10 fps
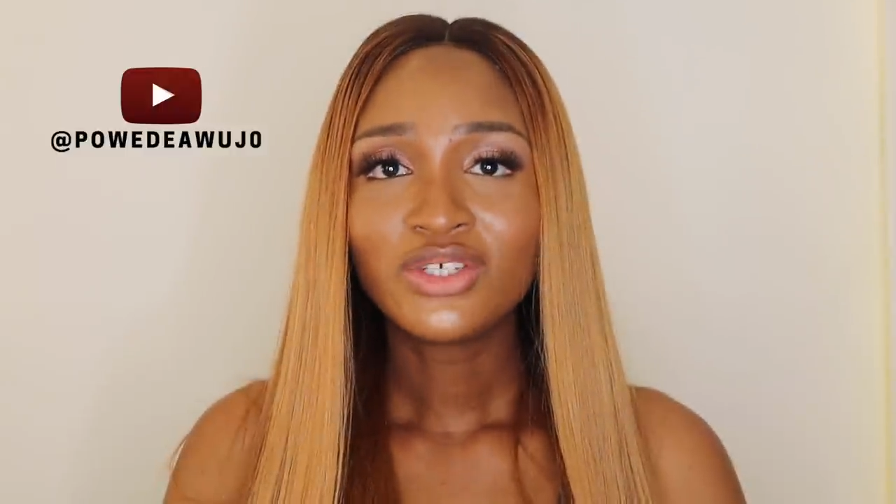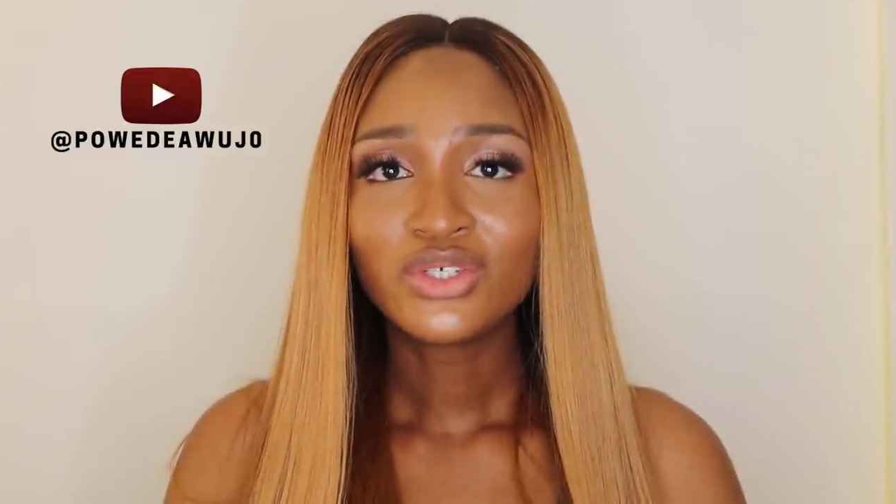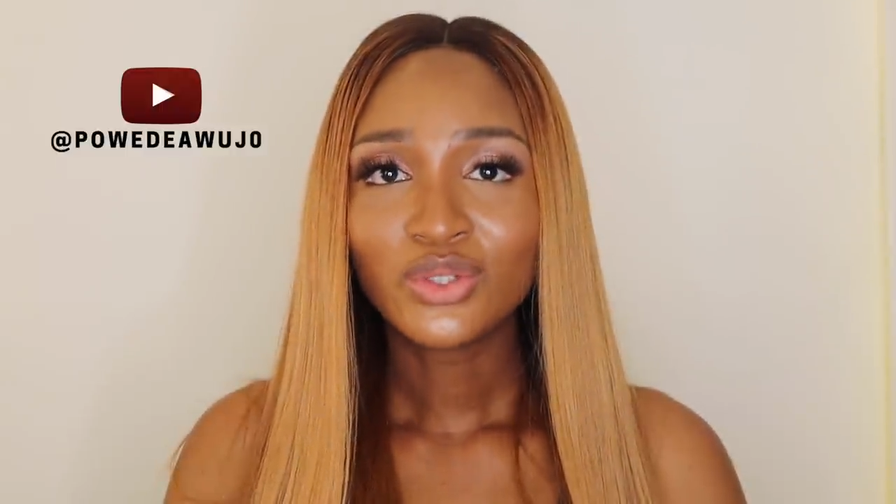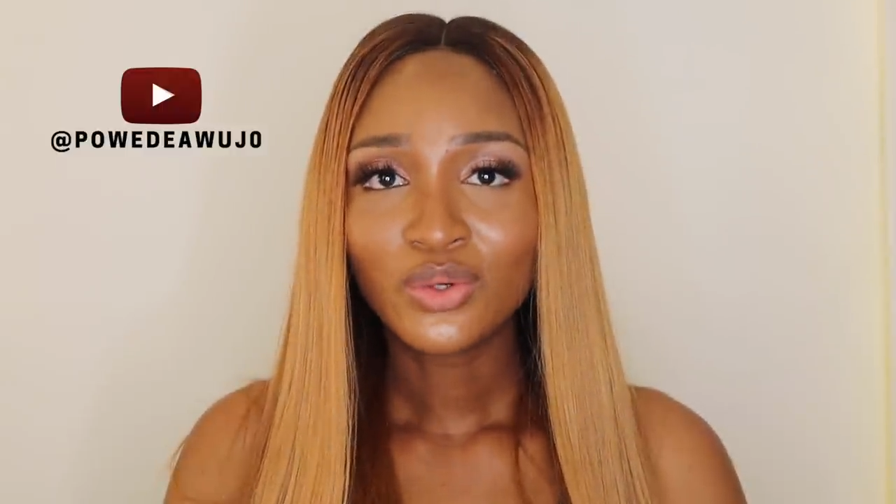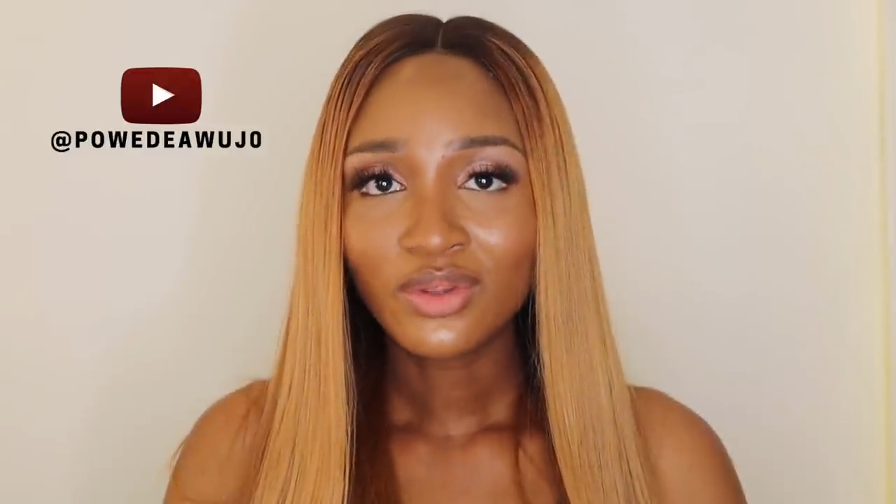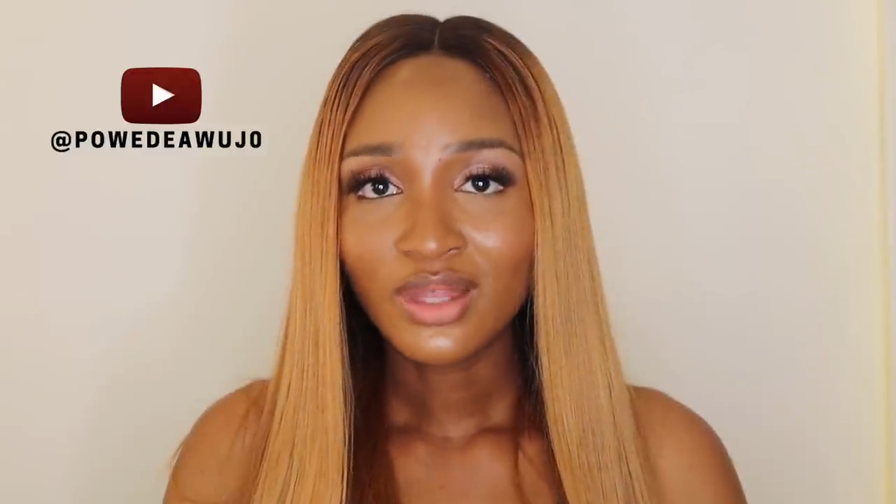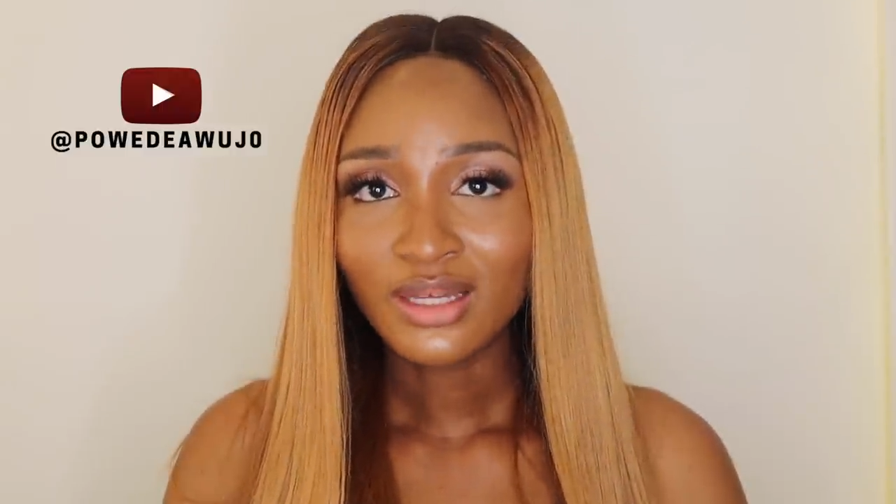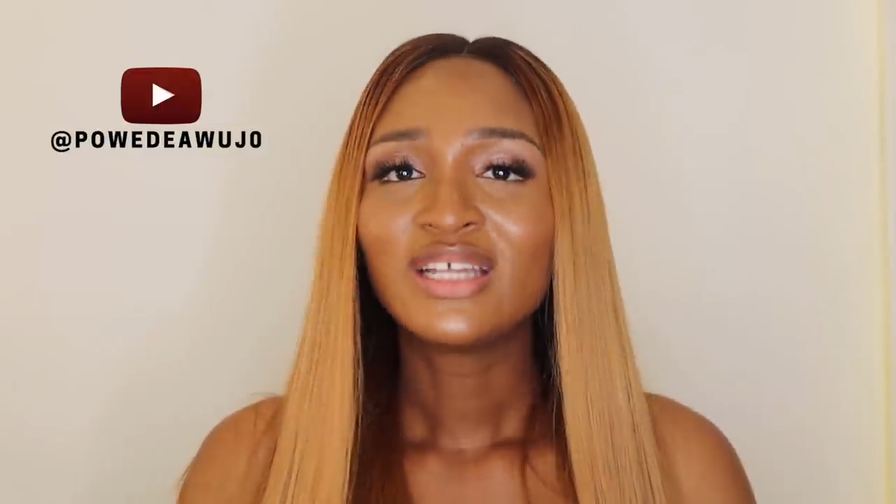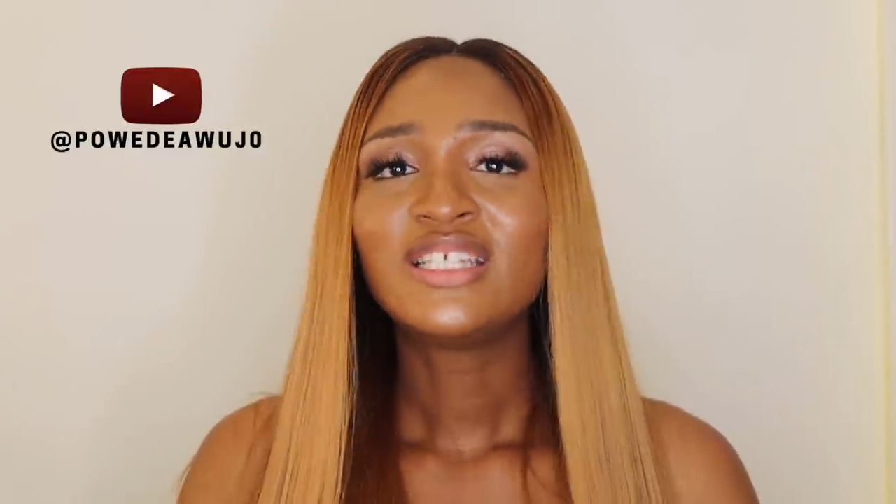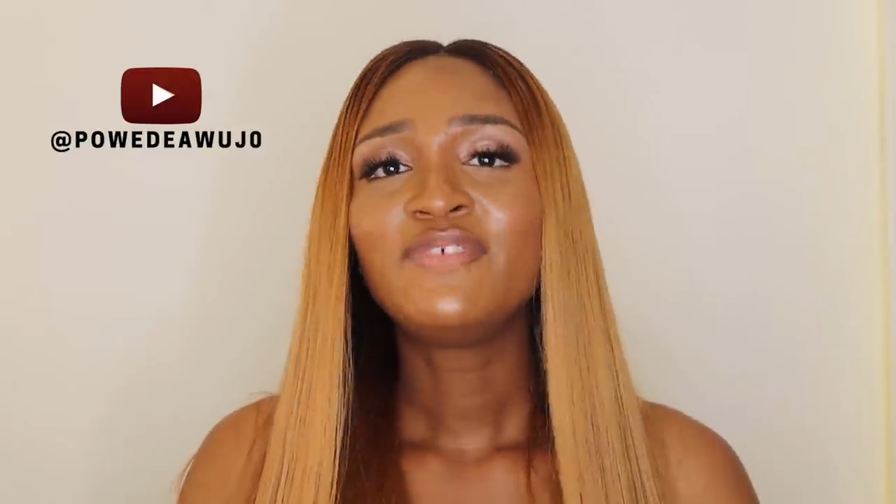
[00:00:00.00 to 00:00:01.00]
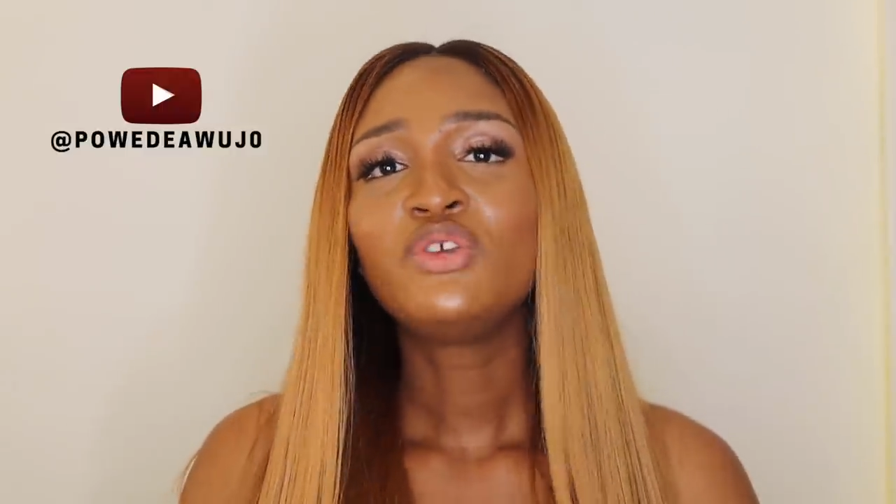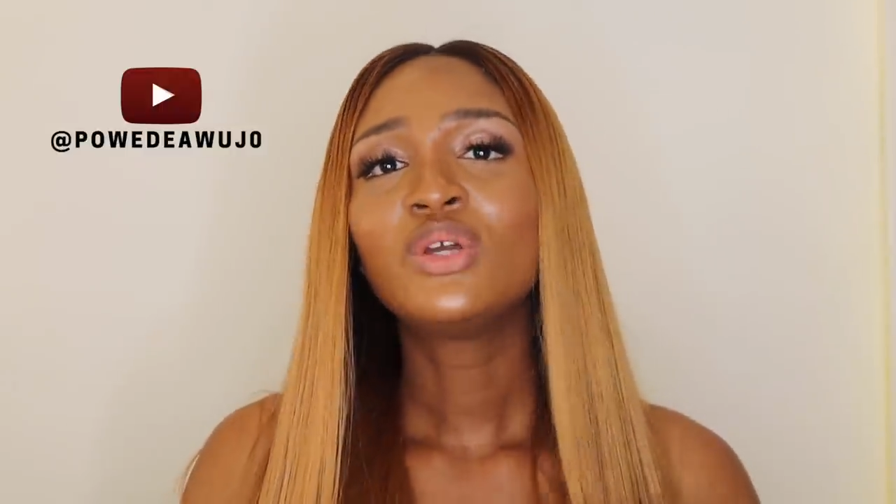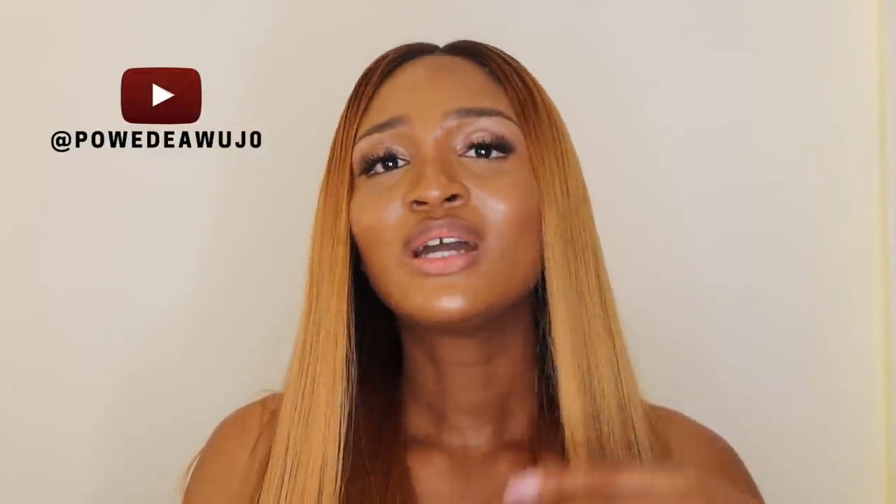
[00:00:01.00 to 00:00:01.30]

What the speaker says: sure that if you